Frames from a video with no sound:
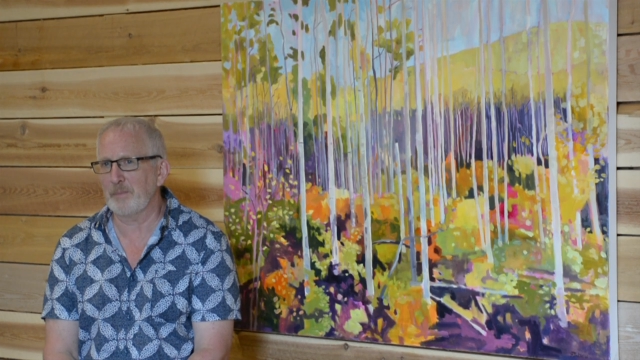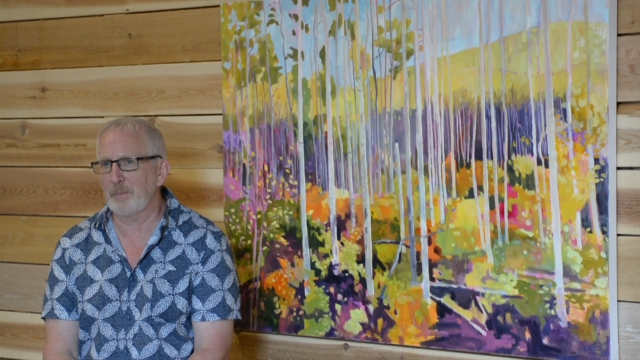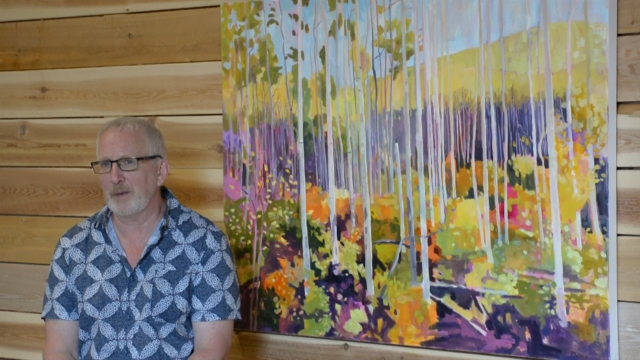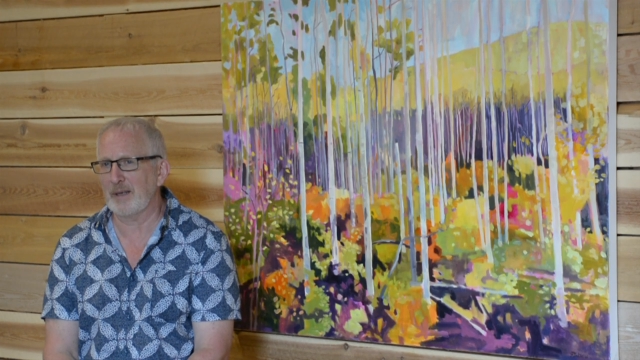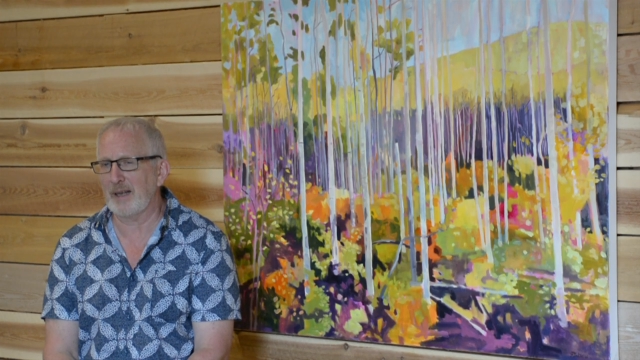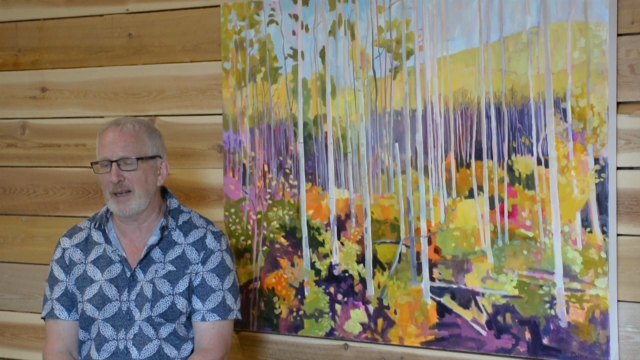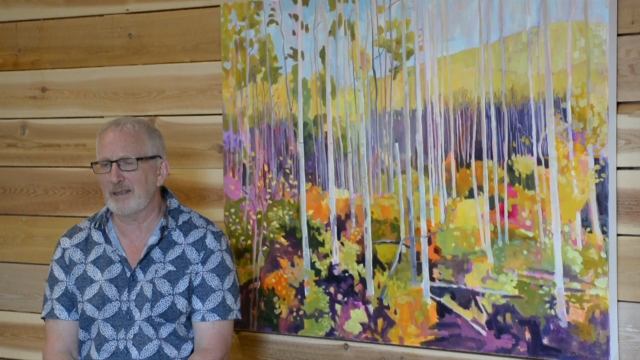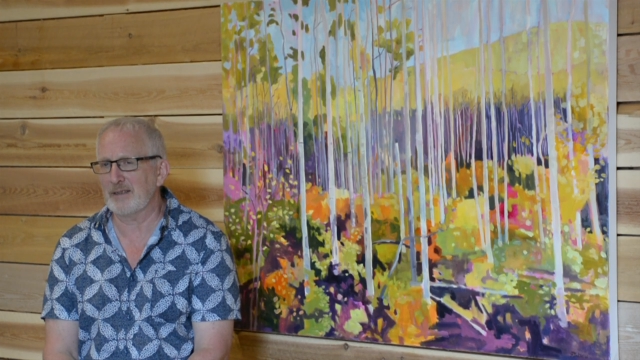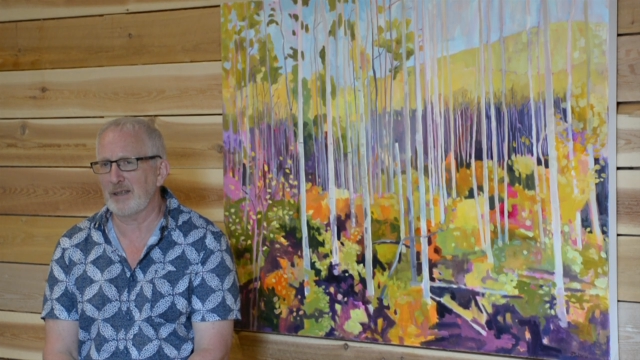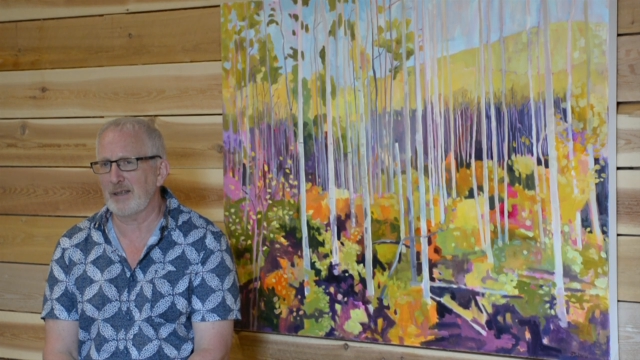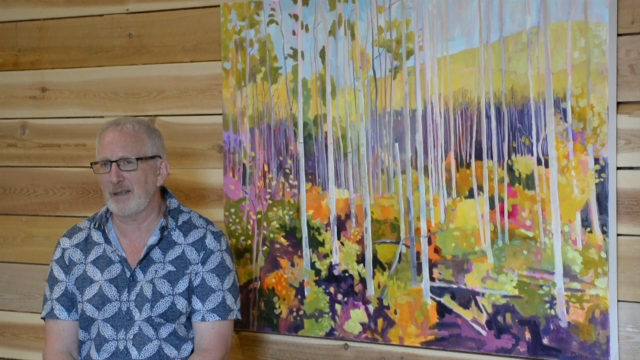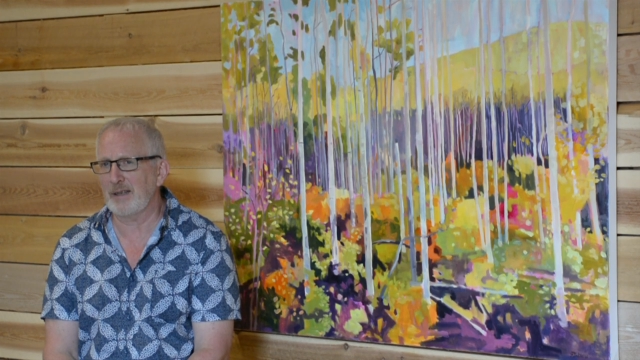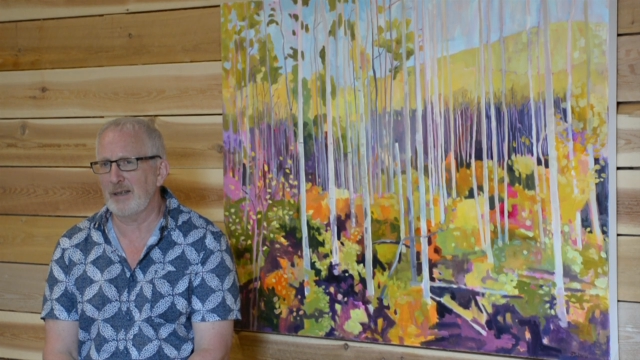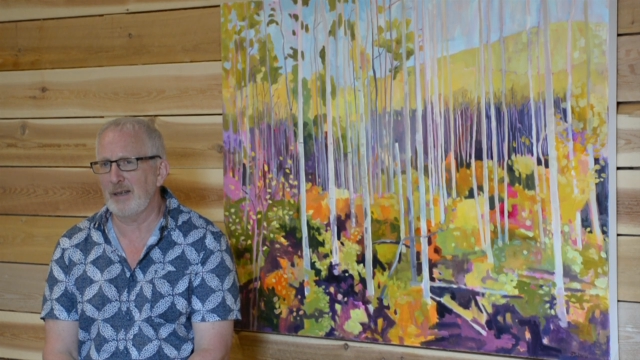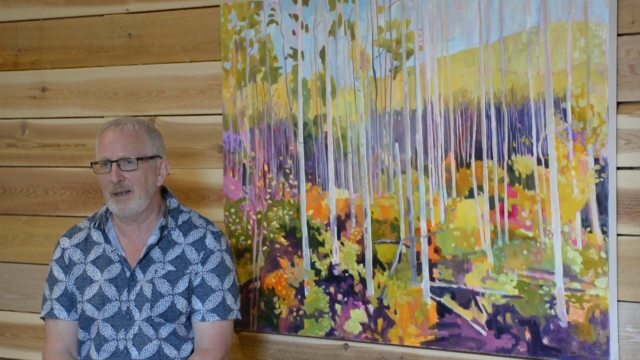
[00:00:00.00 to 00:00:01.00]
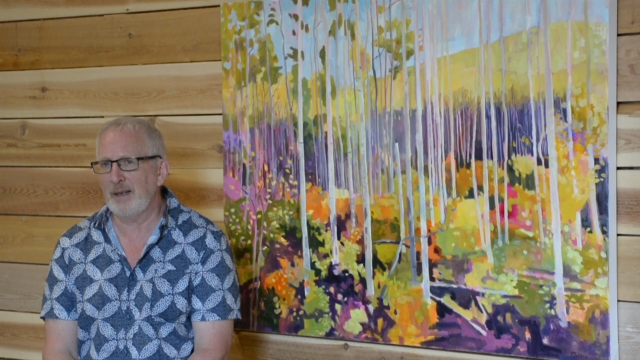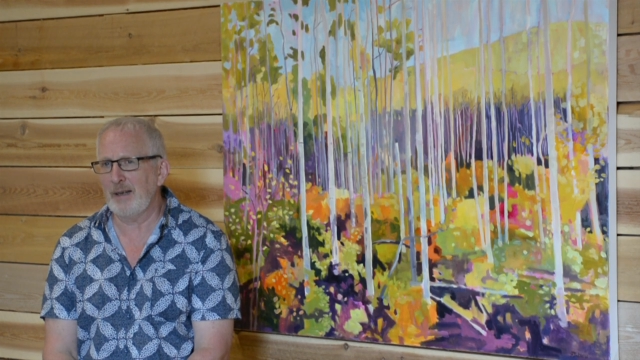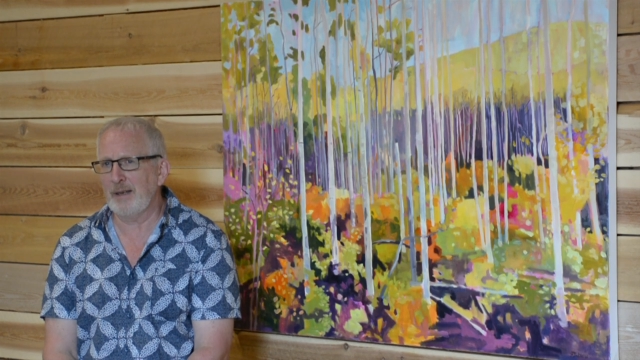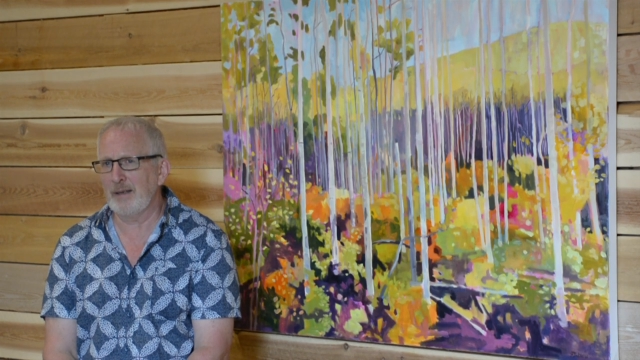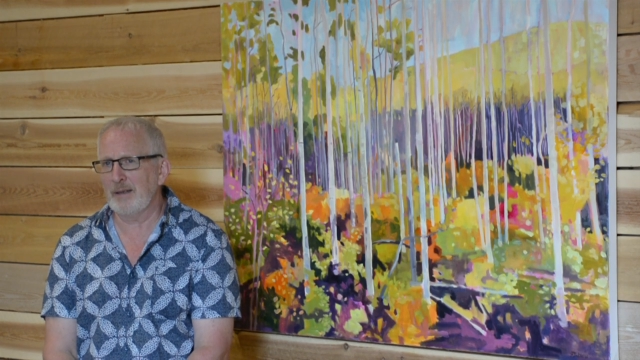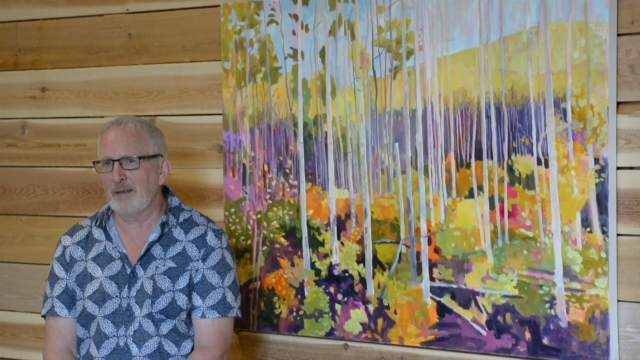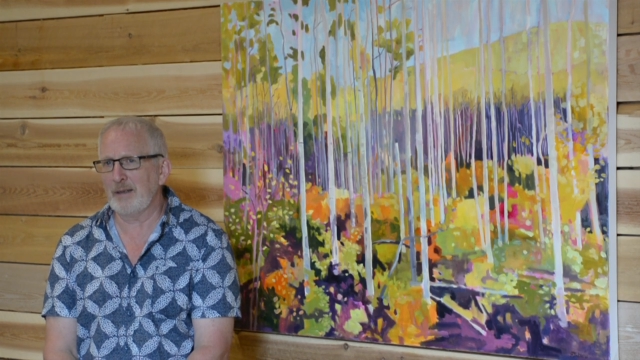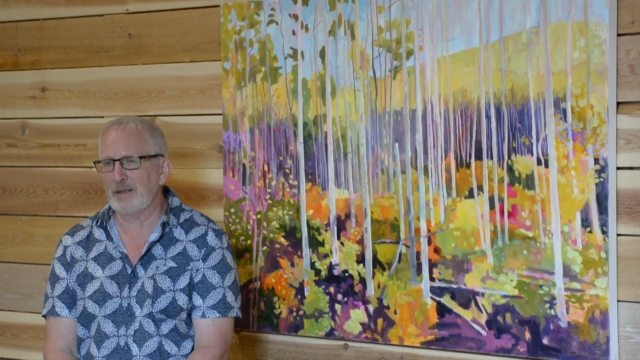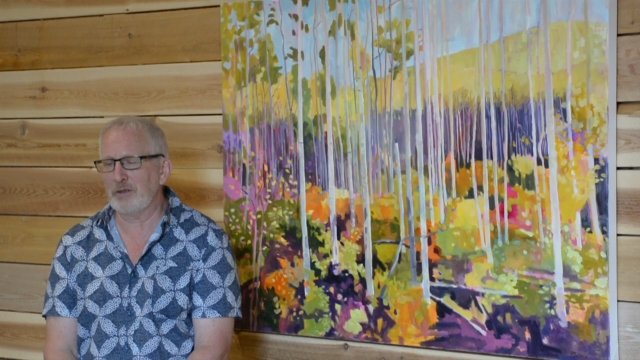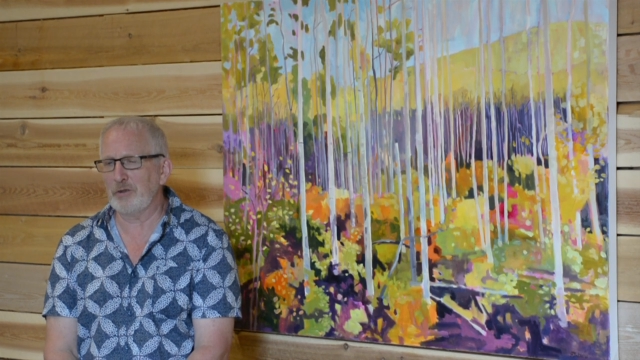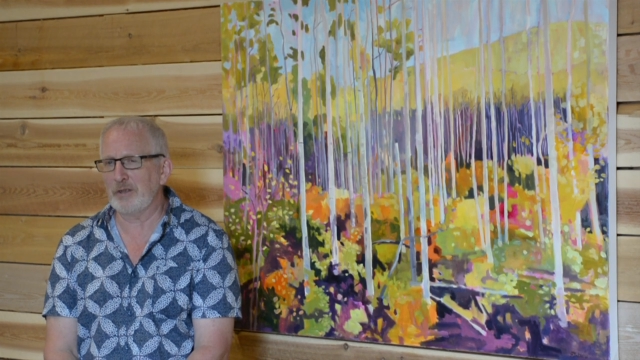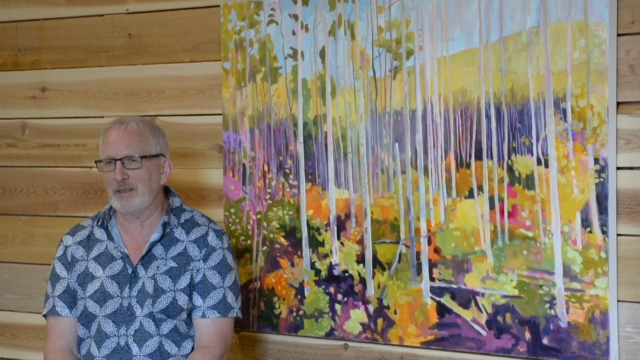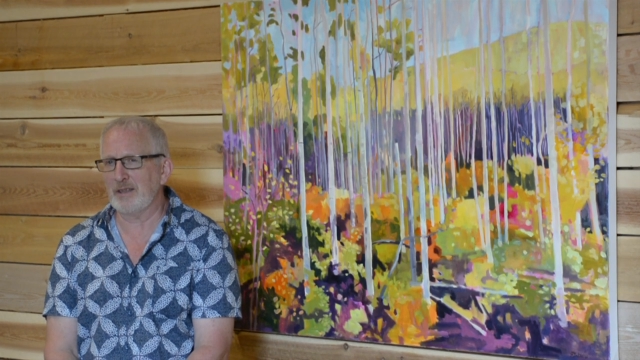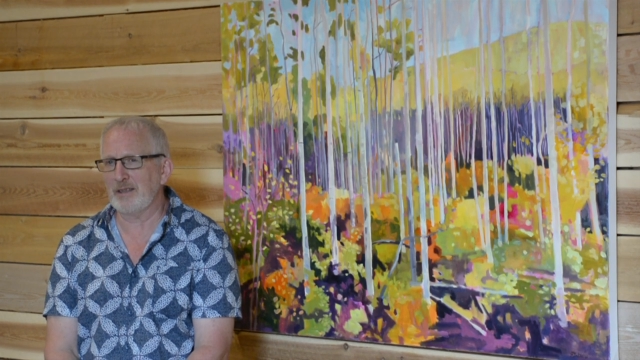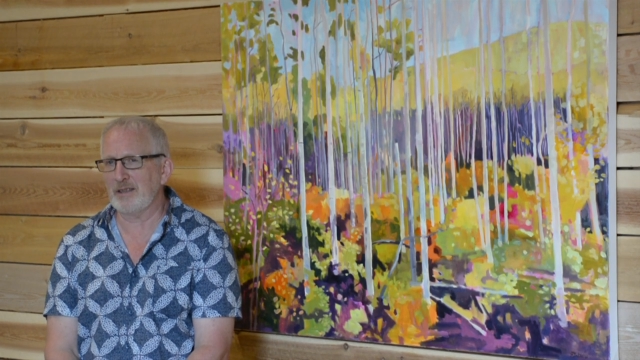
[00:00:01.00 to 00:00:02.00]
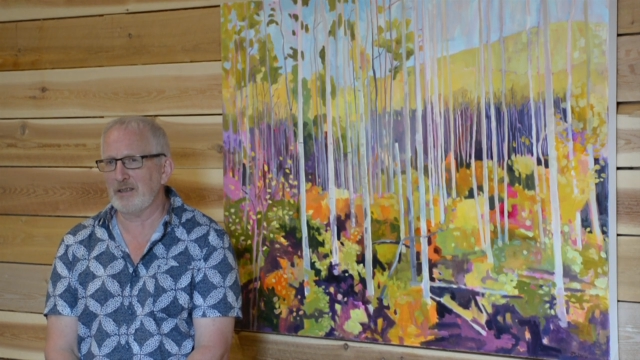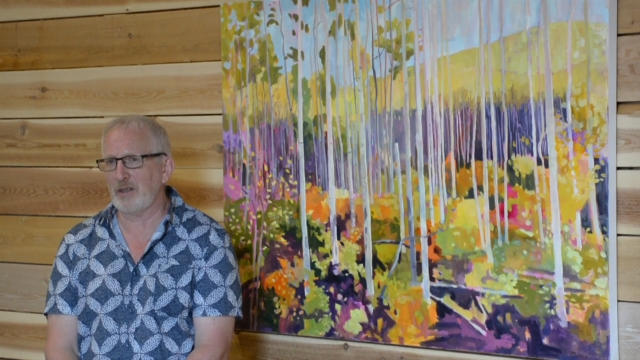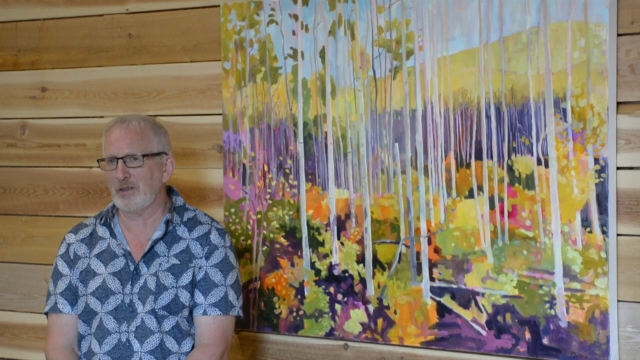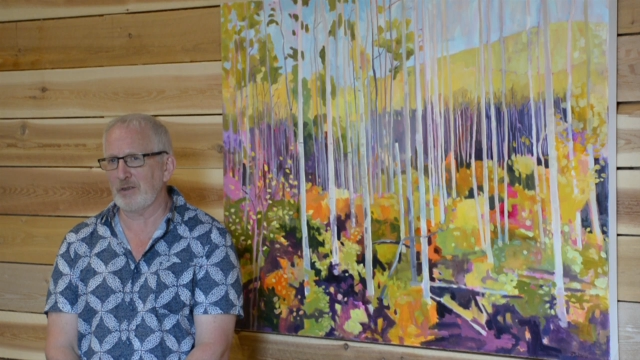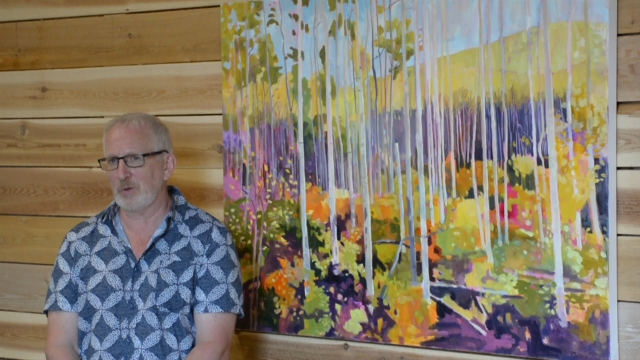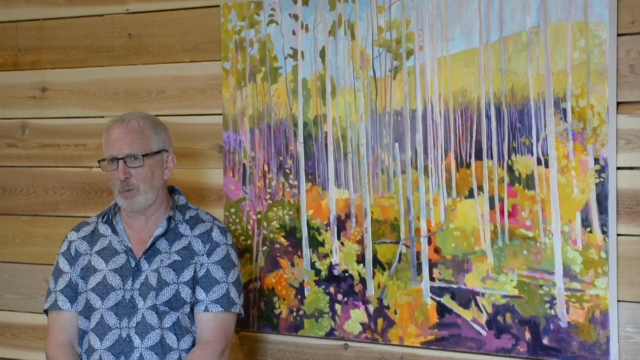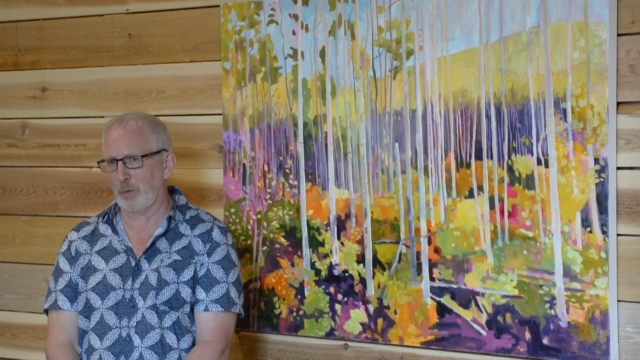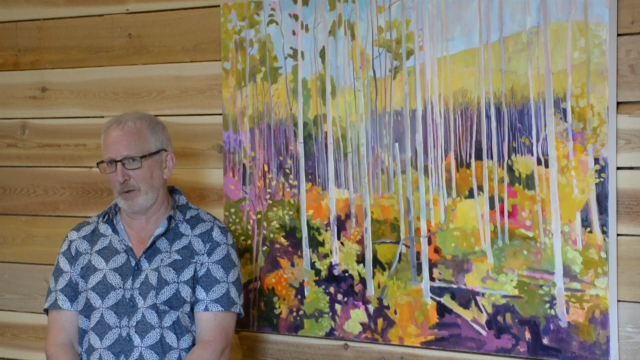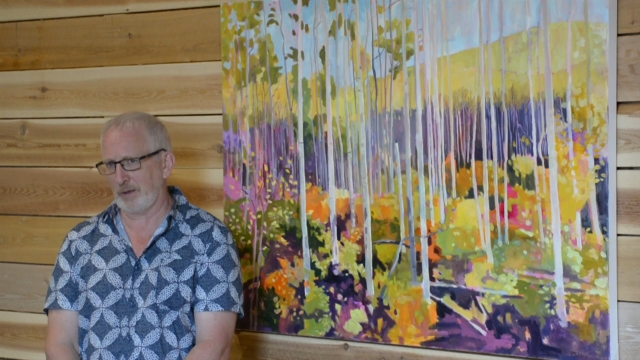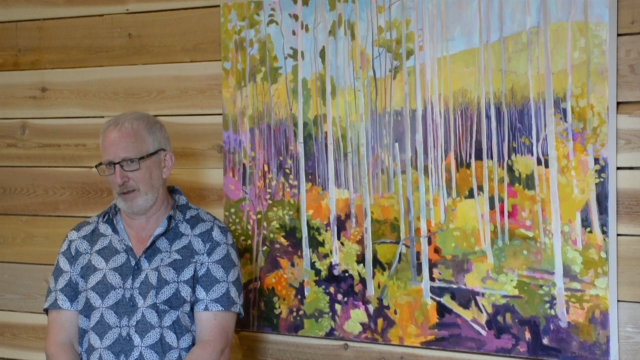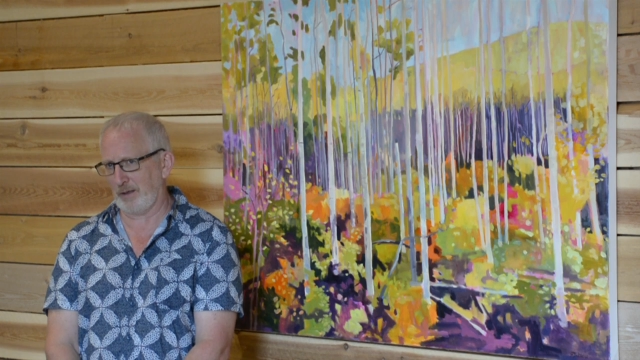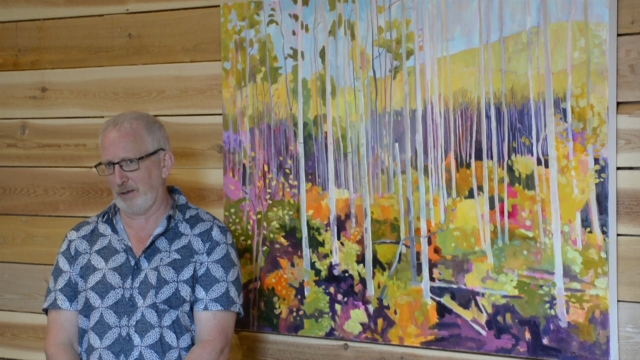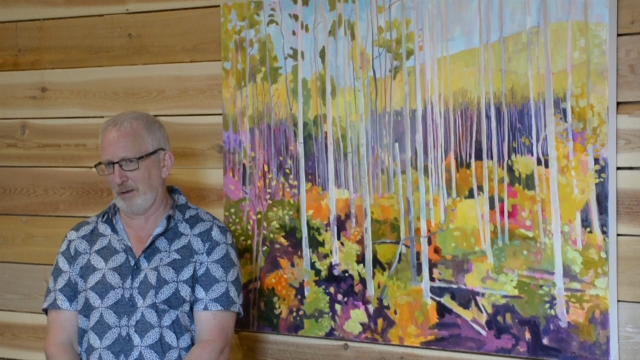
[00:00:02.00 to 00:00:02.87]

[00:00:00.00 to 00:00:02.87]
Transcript: but as I increasingly started to work